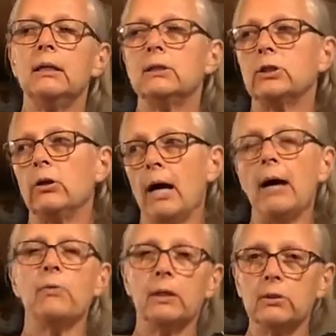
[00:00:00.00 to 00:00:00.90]
So
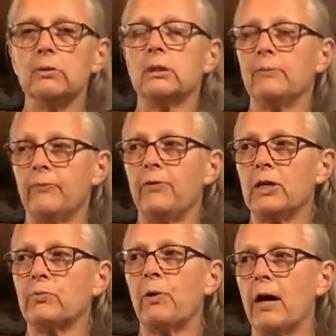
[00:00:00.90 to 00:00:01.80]
I will do some
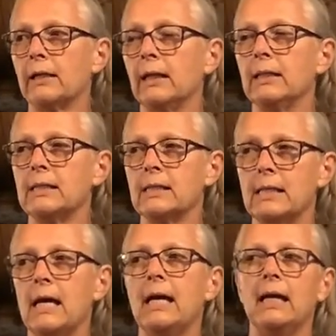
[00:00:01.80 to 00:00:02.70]
fresh broccoli
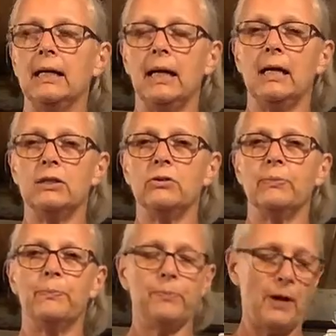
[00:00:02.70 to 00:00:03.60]
today and do
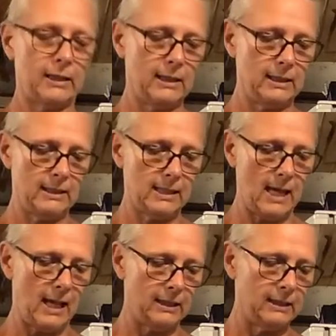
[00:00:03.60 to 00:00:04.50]
a broccoli
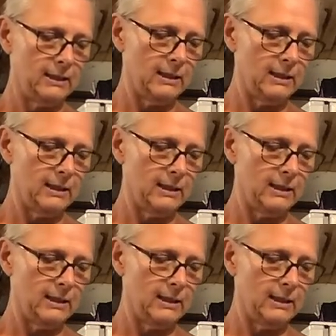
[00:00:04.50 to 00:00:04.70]
salad.